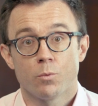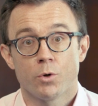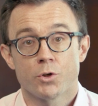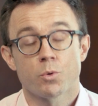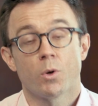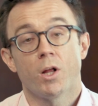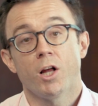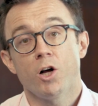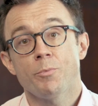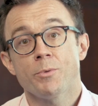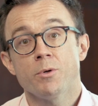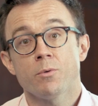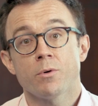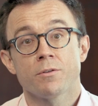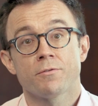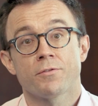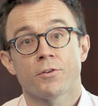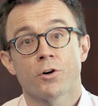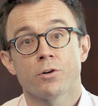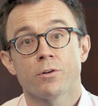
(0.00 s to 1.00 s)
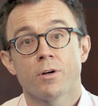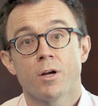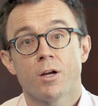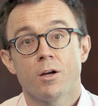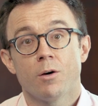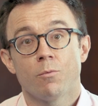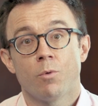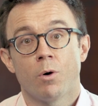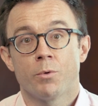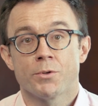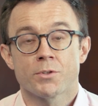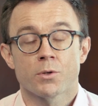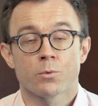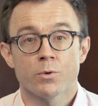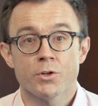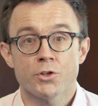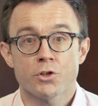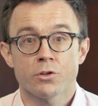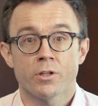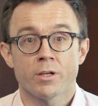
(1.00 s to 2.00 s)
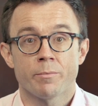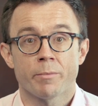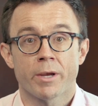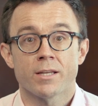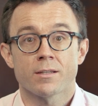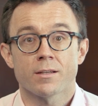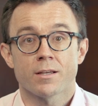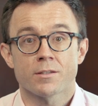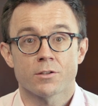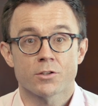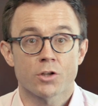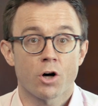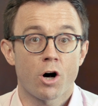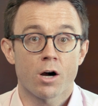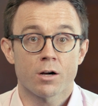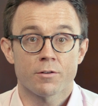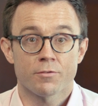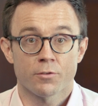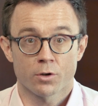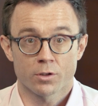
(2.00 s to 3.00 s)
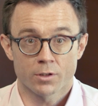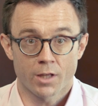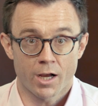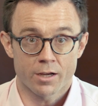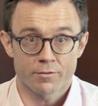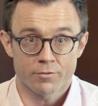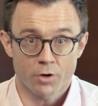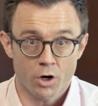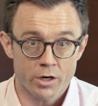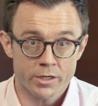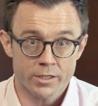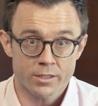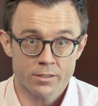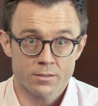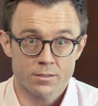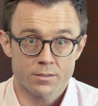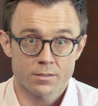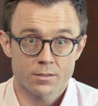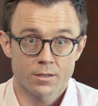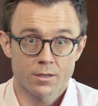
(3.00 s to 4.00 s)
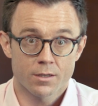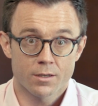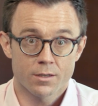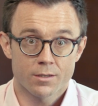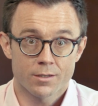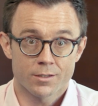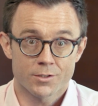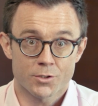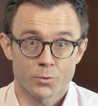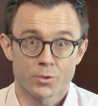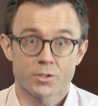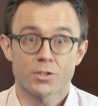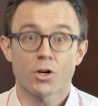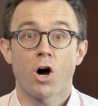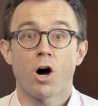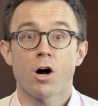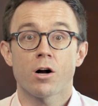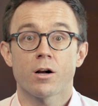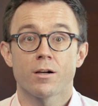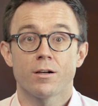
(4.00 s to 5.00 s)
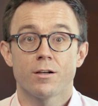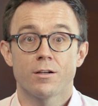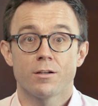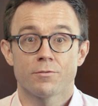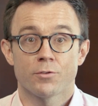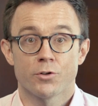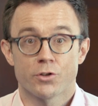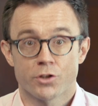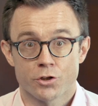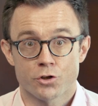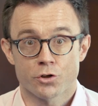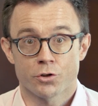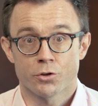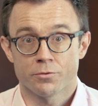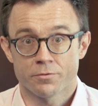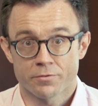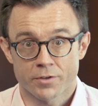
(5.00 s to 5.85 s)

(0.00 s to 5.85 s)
which will help you convert what was originally meant as a talk for a live audience into a talk for digital